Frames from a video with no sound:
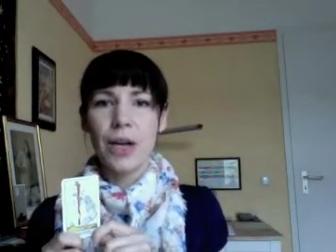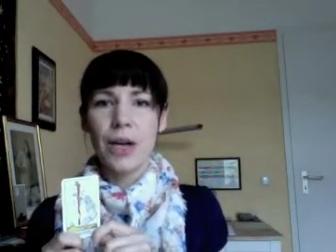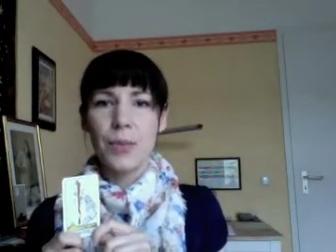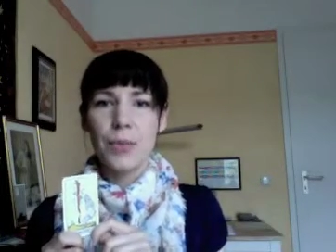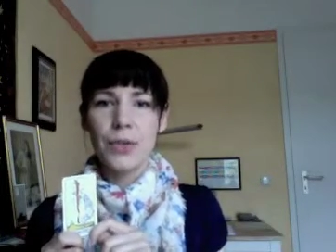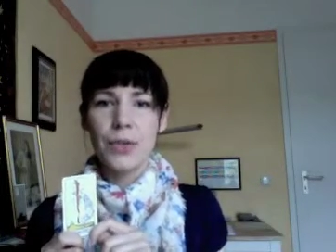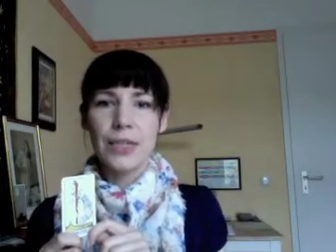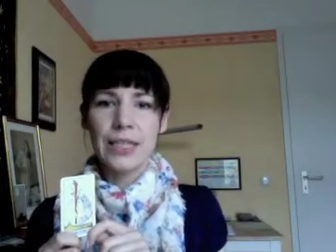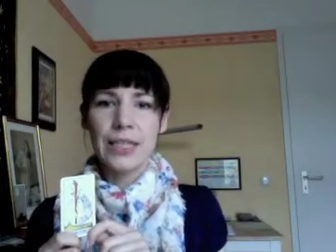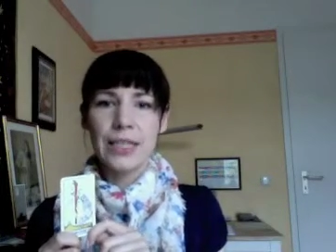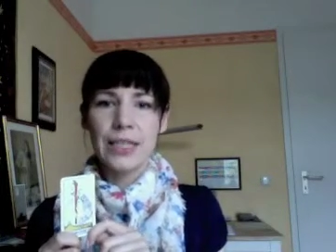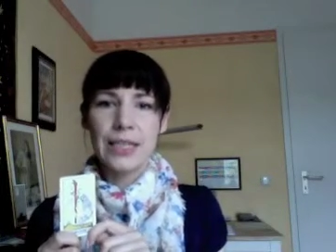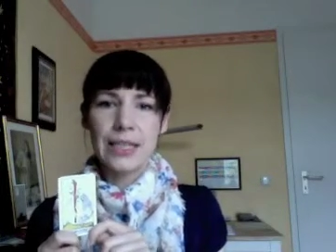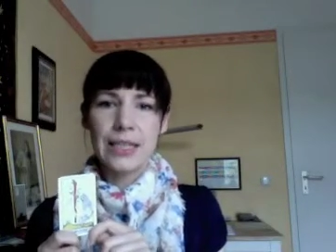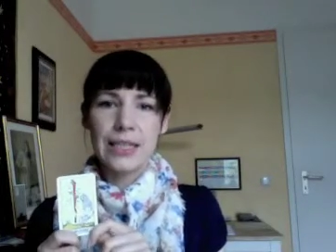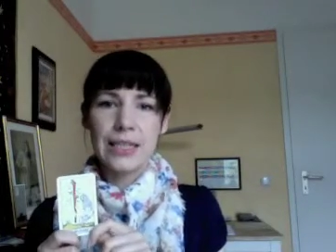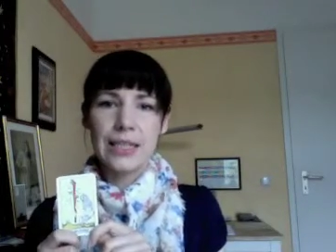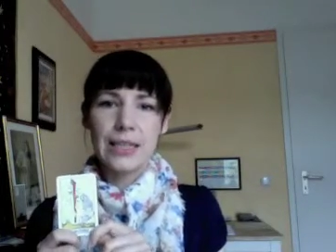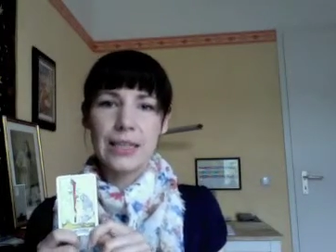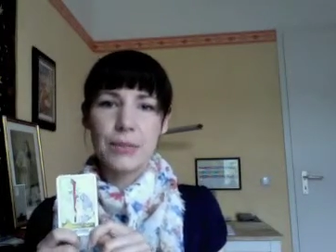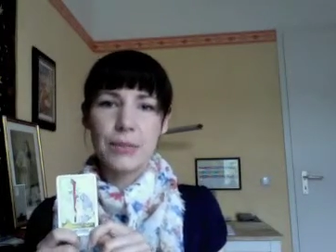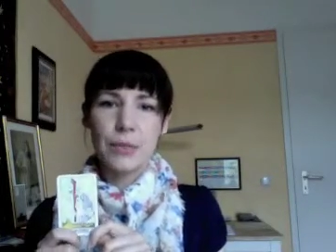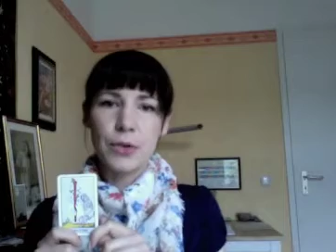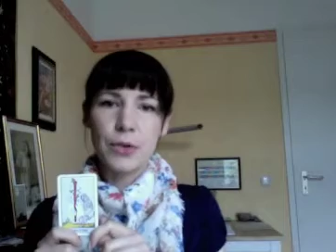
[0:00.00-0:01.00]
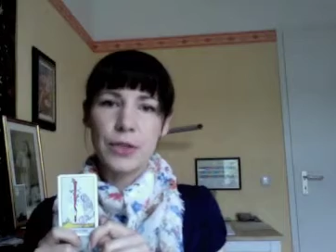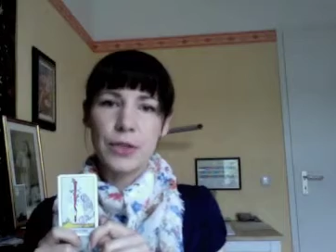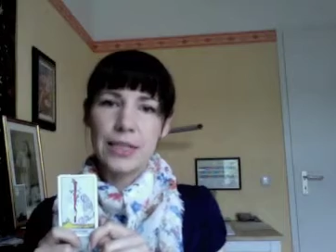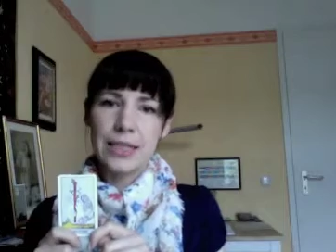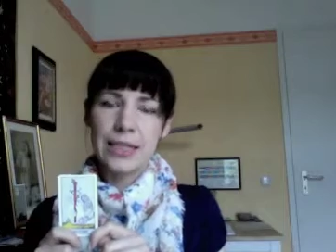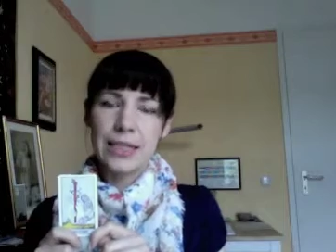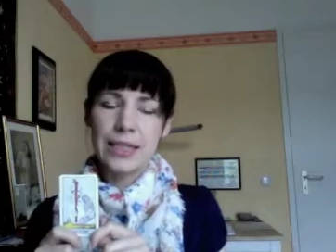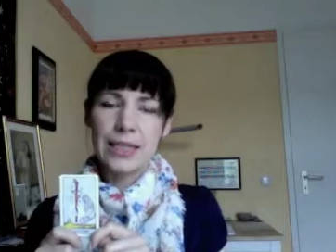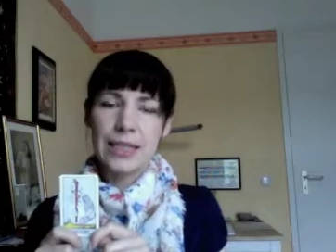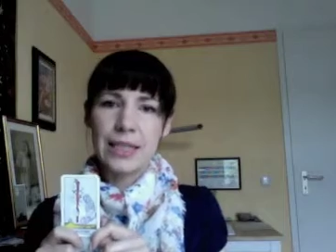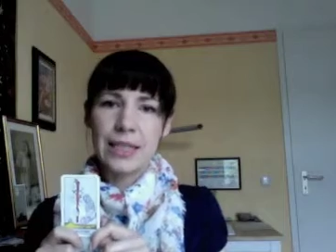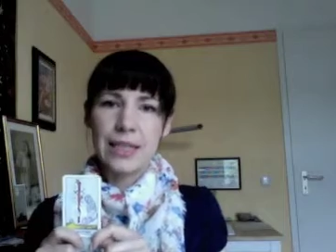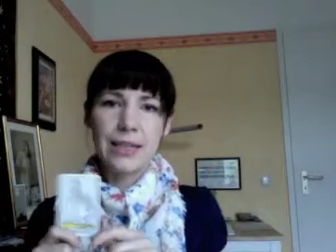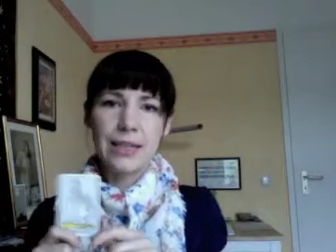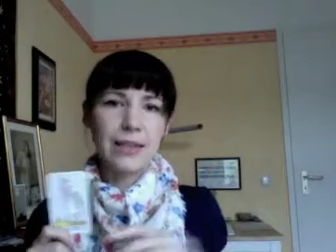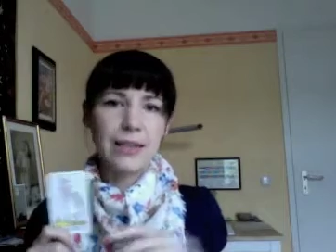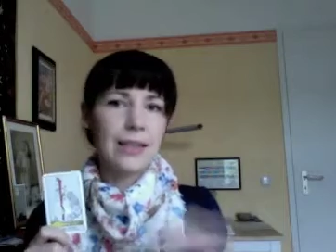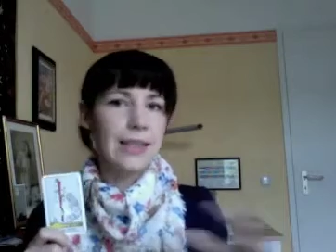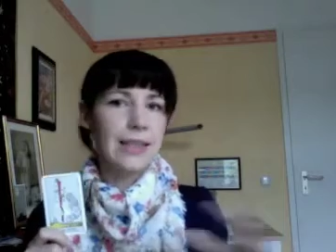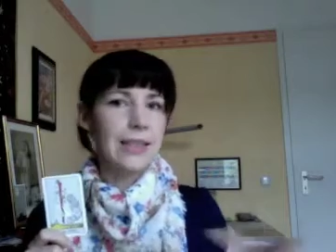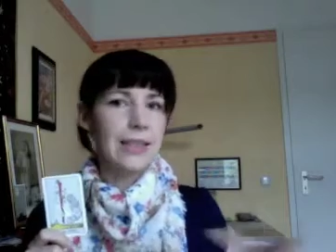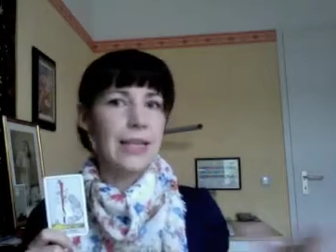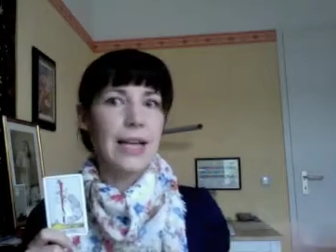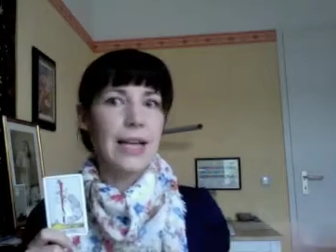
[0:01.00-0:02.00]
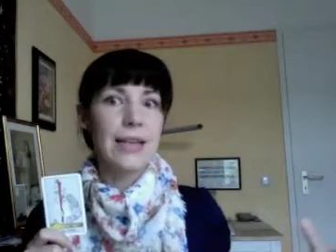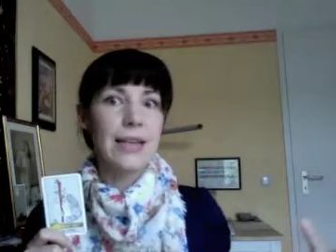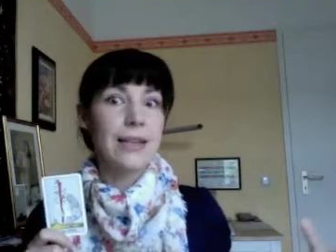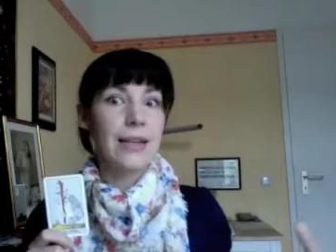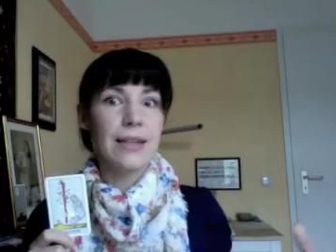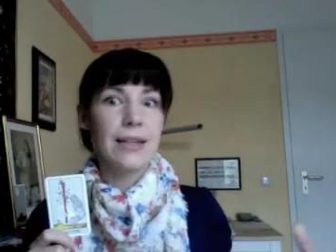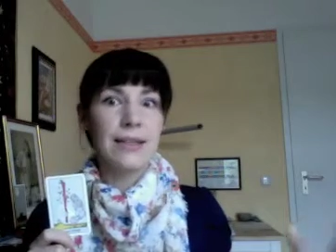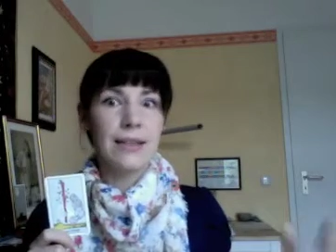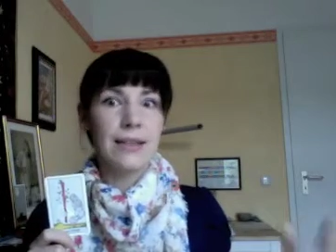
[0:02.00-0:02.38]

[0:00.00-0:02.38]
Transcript: princesses and princes and things like that.